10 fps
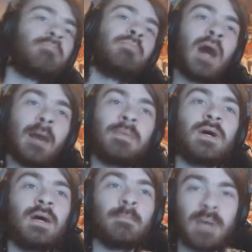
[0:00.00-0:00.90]

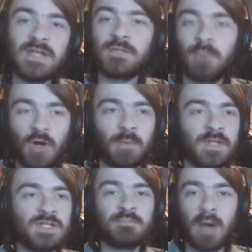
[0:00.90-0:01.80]
Papa, best Pokemon.
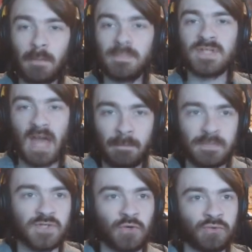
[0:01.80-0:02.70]
This is Papa's
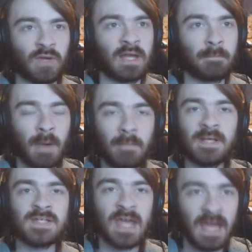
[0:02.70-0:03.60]
episode right here. Papa
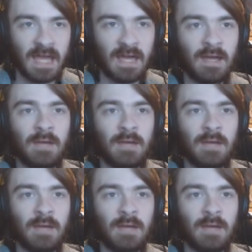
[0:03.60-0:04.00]
is here.